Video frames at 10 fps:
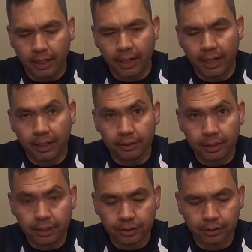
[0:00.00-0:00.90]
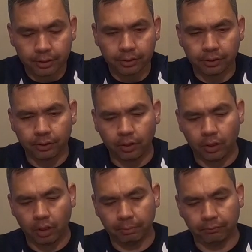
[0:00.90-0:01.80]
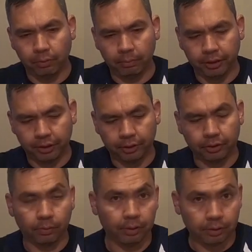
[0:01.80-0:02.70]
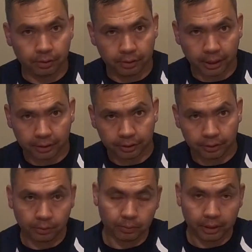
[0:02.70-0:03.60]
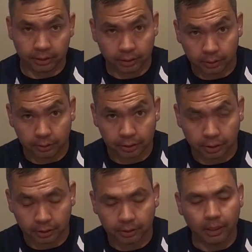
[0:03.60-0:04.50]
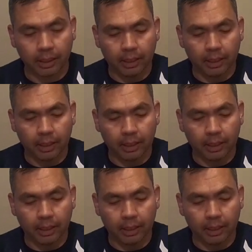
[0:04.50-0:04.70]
and these shirts are performance shirts or tech shirts or technical shirts.